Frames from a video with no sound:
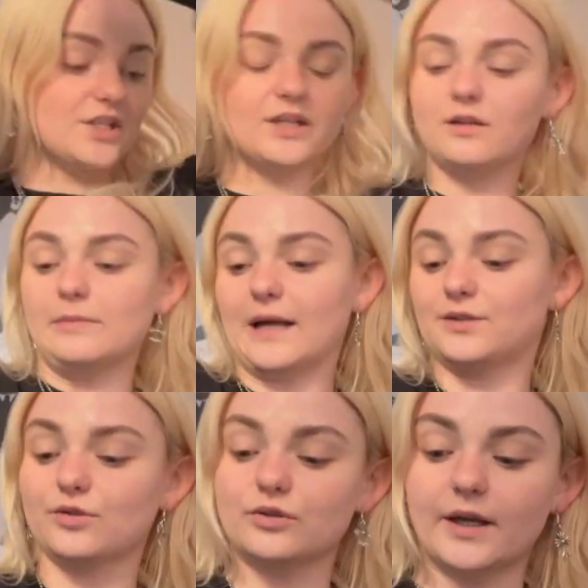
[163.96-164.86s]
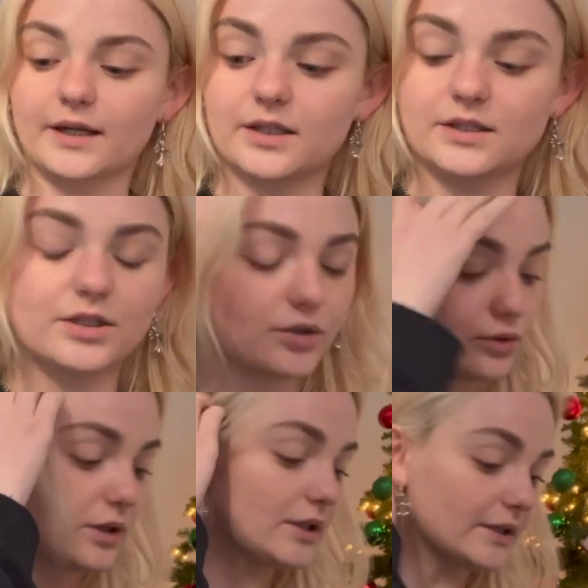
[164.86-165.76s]
needed a black turtleneck
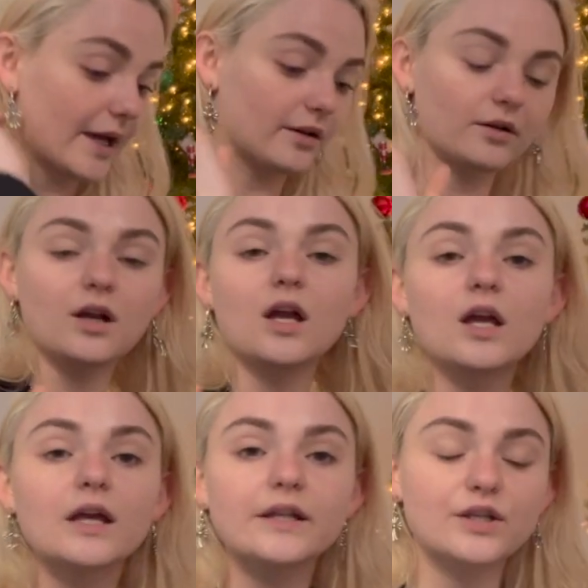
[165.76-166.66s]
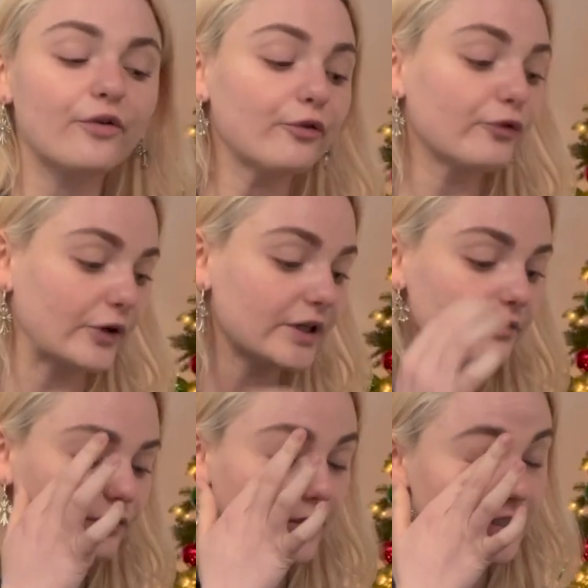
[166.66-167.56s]
to layer. It's
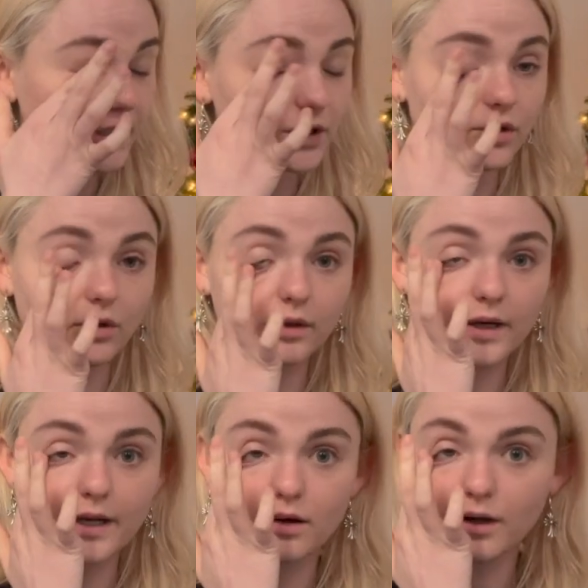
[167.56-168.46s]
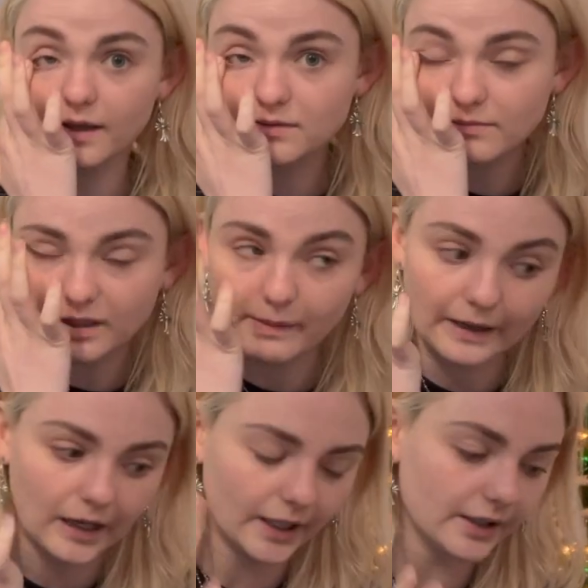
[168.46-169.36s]
frickin' freezing in New York right now. I have something in my
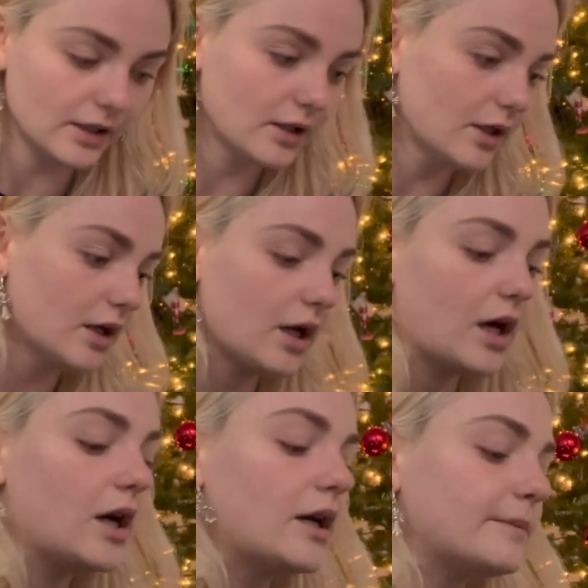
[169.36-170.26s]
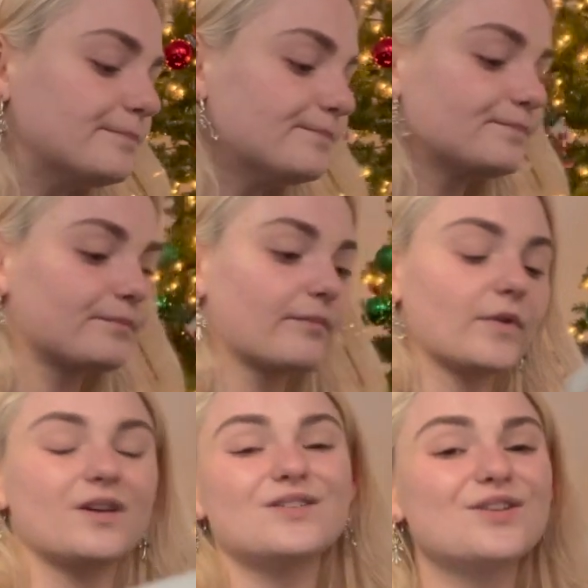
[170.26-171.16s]
eye. Um,
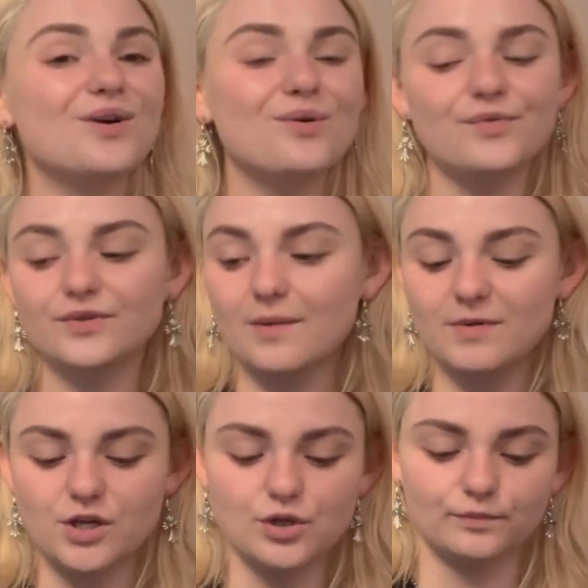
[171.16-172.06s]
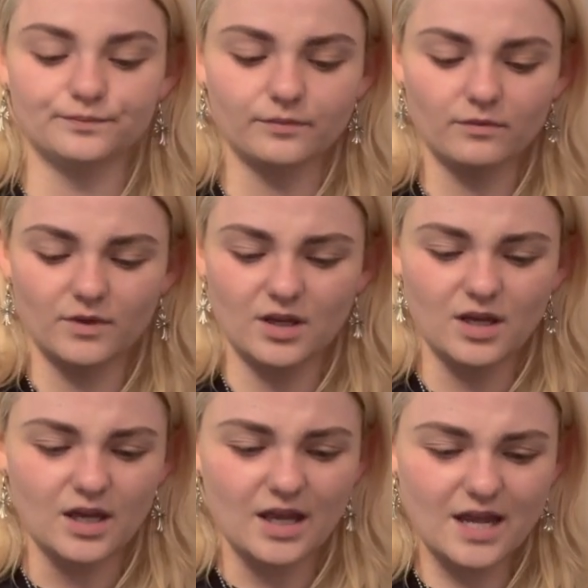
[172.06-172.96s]
so that'd be cute.
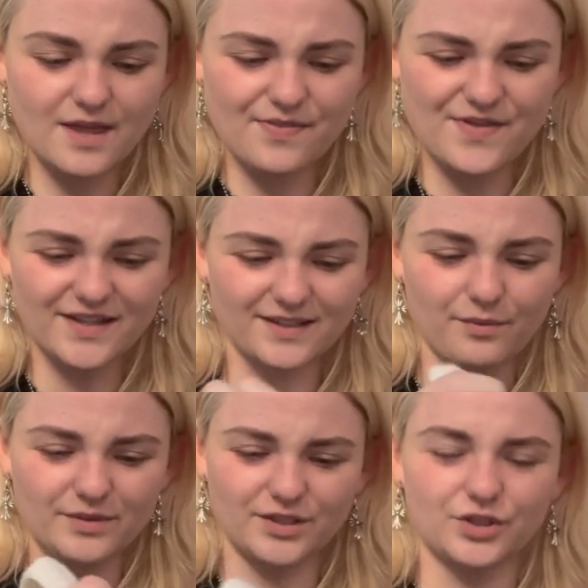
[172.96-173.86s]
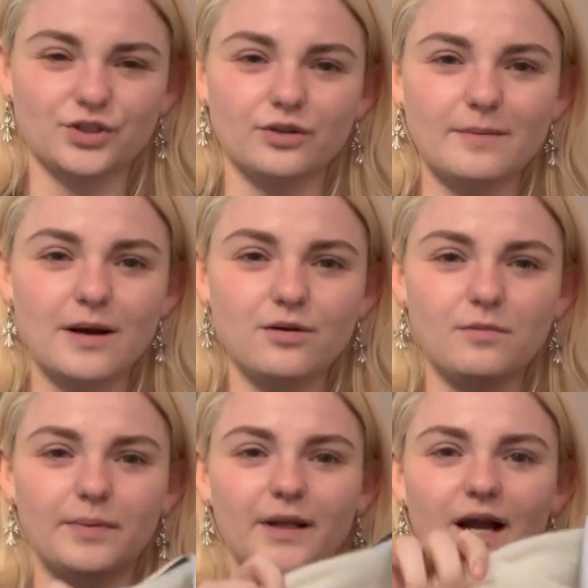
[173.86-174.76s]
And then this I wasn't sure
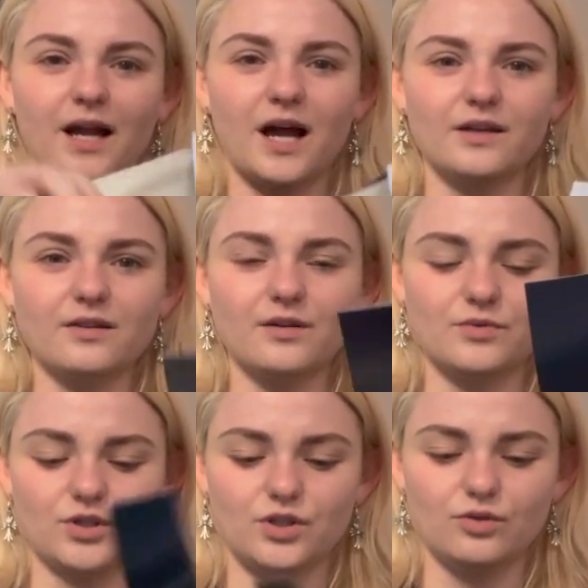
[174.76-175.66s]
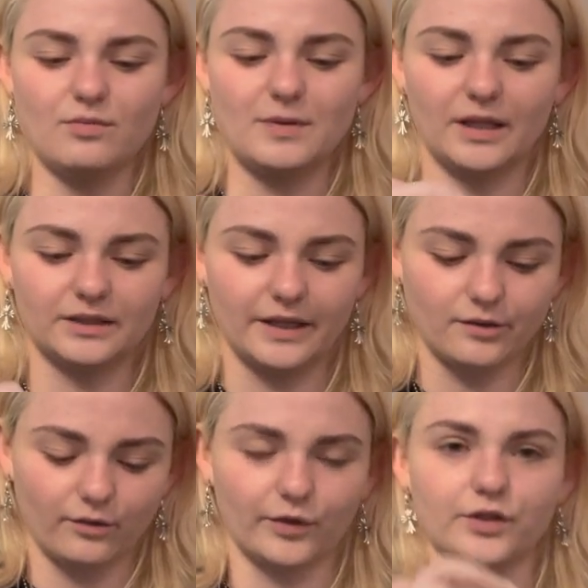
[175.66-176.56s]
about, but I kind of thought it was cute and be like layered
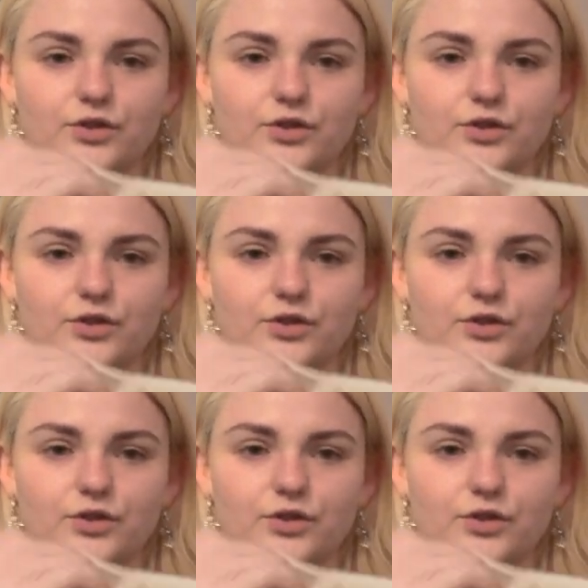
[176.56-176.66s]
over a